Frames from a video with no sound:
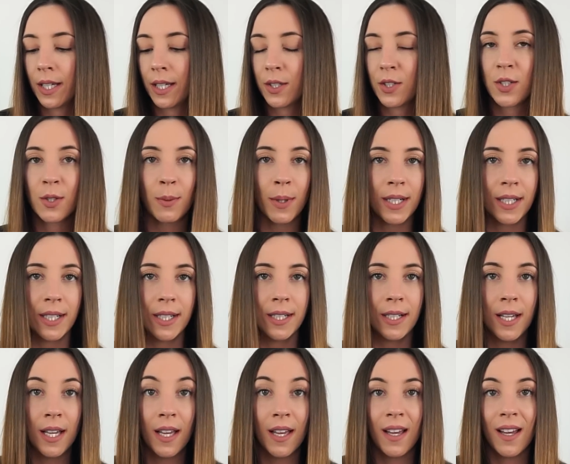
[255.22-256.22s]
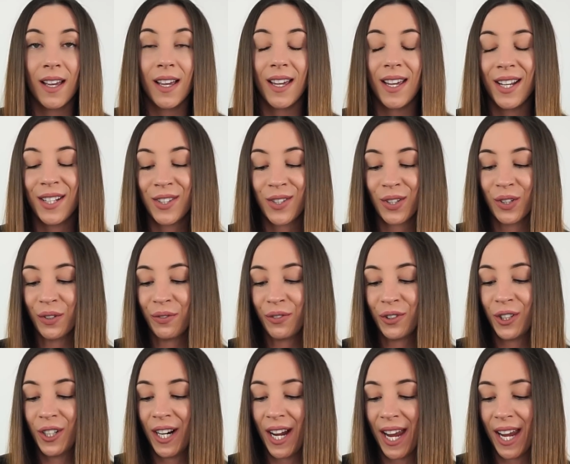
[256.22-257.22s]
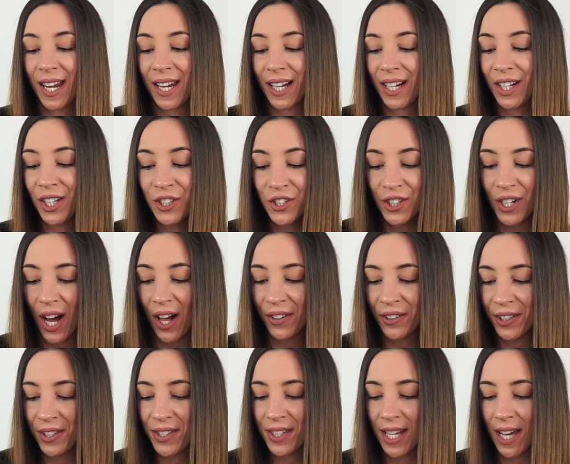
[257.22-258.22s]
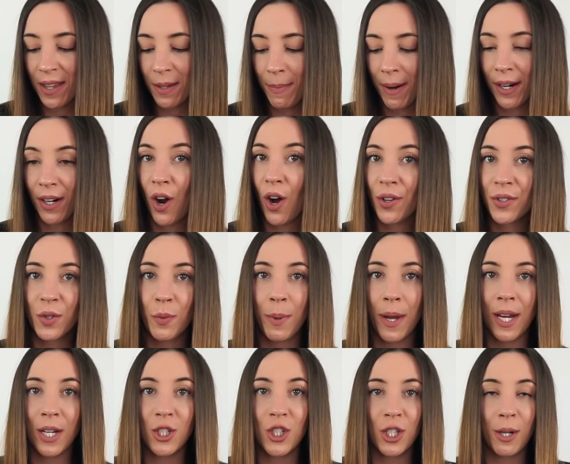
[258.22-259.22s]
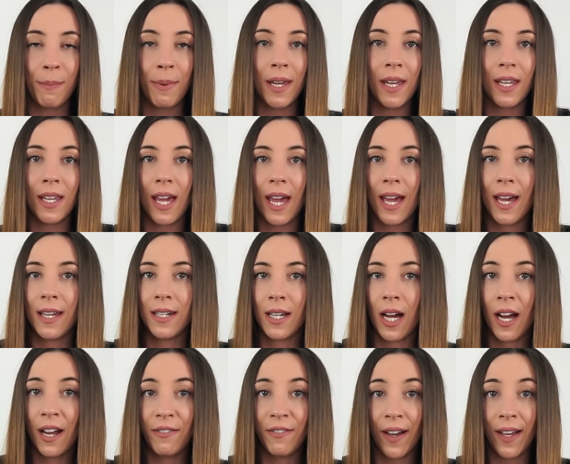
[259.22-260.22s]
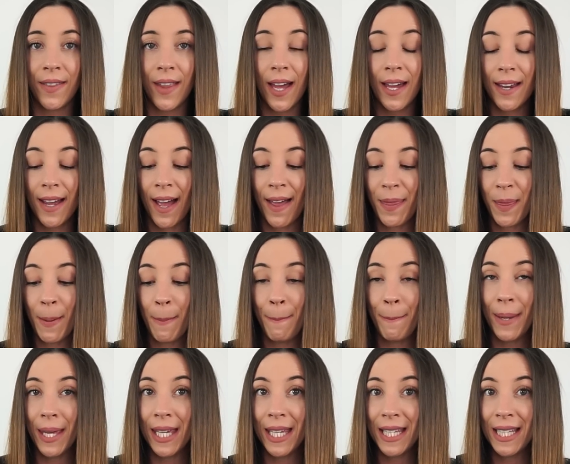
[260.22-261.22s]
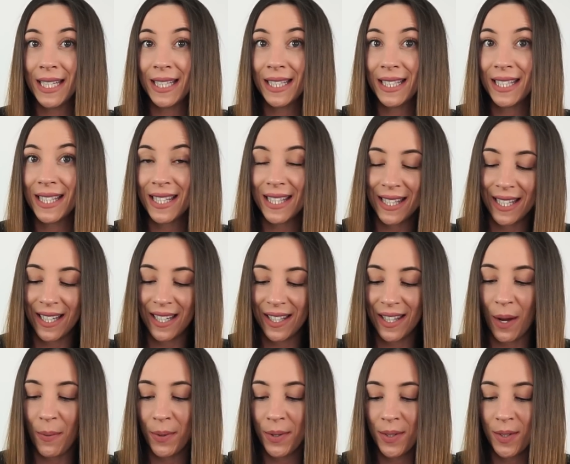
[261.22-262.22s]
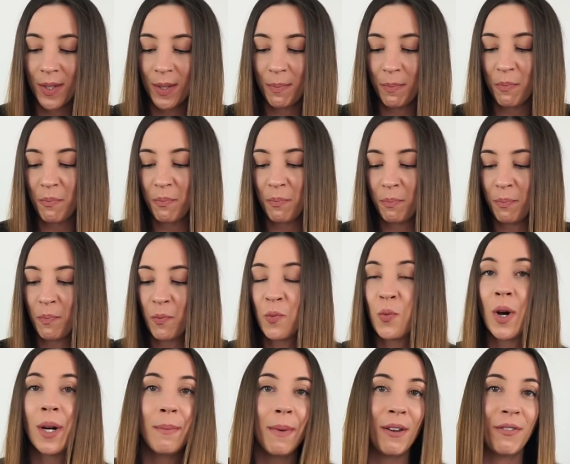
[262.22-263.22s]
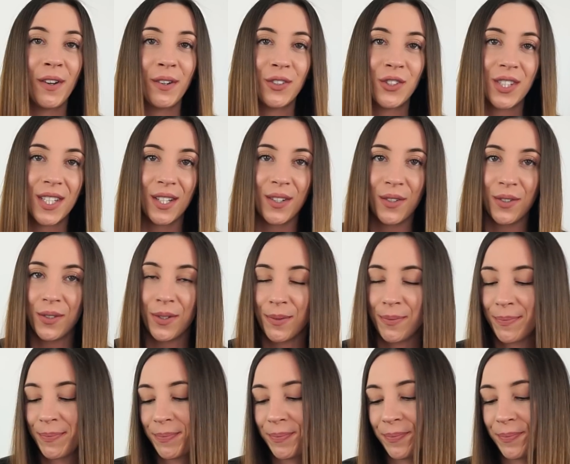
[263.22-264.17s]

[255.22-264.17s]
sweater. It sold for $100, and the buyer also paid shipping, and I found that at the bins. That was one of my favorite sales.